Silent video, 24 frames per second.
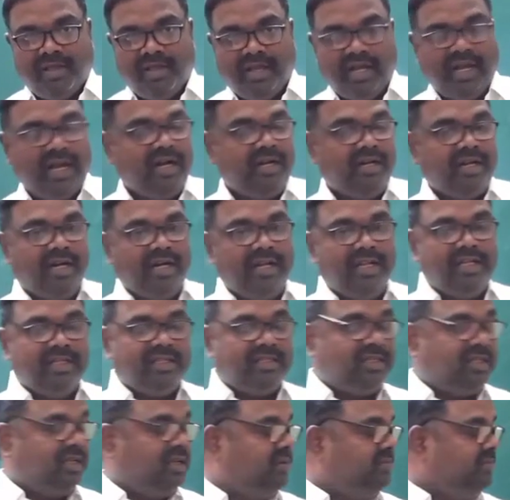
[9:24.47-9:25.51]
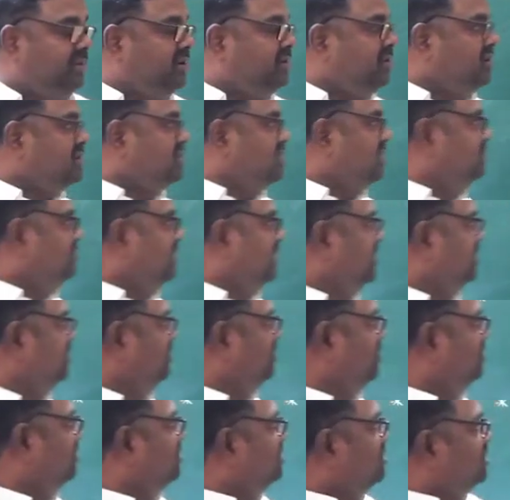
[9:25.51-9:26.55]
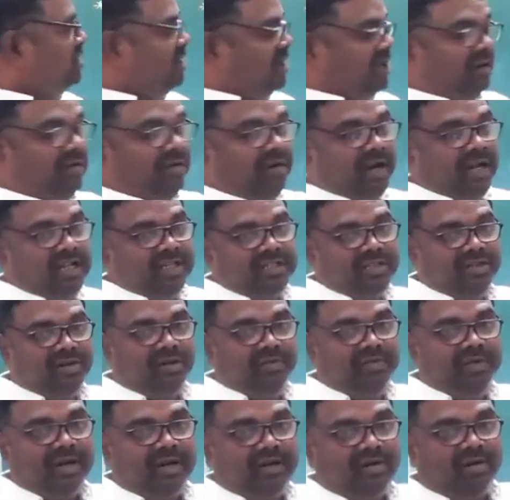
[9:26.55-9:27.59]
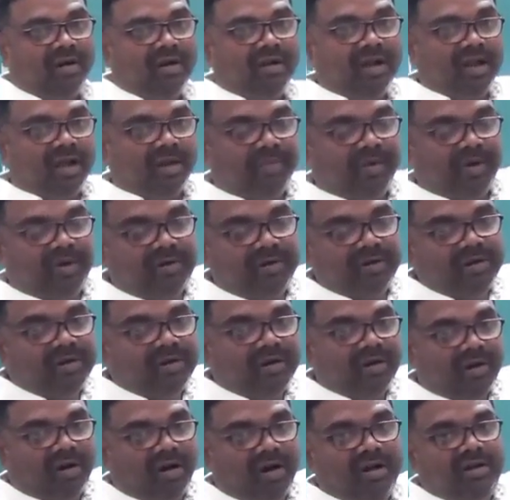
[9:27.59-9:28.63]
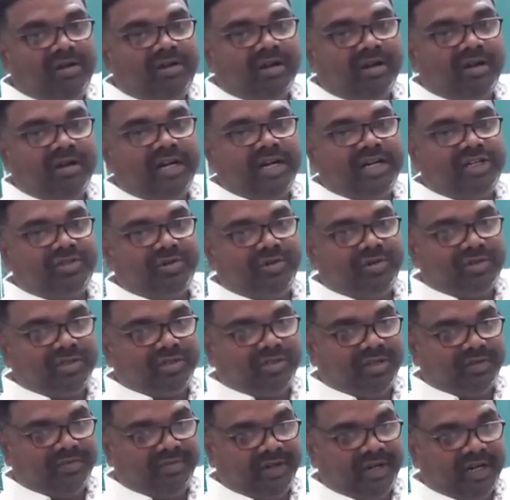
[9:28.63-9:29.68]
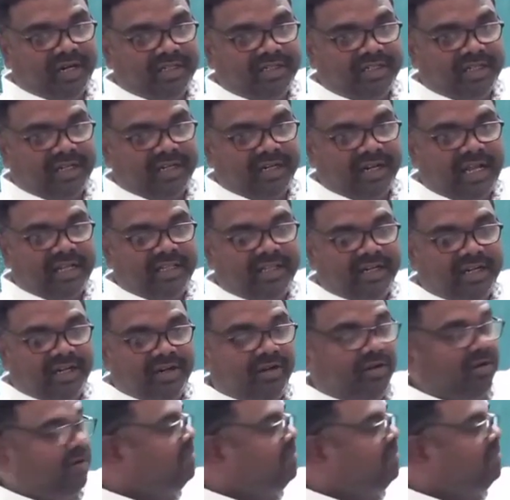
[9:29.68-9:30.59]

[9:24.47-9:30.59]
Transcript: And that is because of that, nowadays, we are talking about alternate sources of energy. Like that,